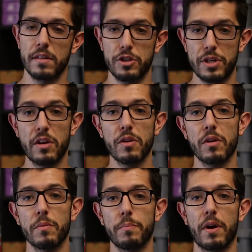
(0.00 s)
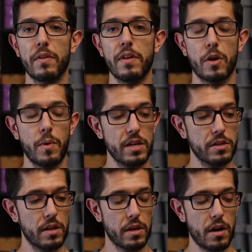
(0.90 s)
gender part of
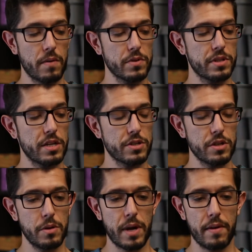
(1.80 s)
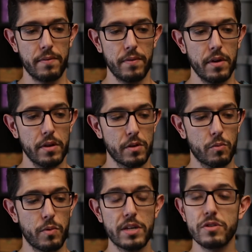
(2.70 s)
the conversation, you have the
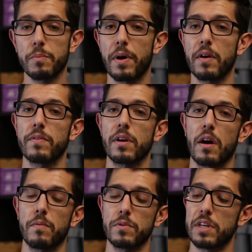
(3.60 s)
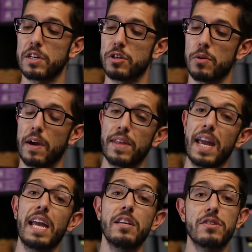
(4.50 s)
racial part of the conversation, you have the
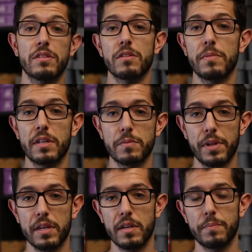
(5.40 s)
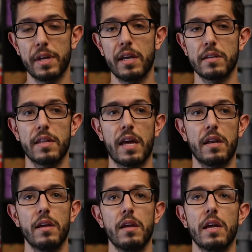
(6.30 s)
ageism that's playing into that.
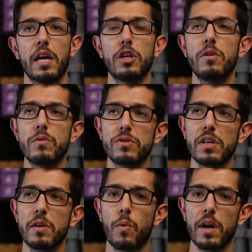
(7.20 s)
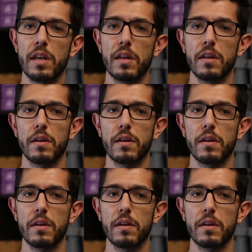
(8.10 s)
And usually what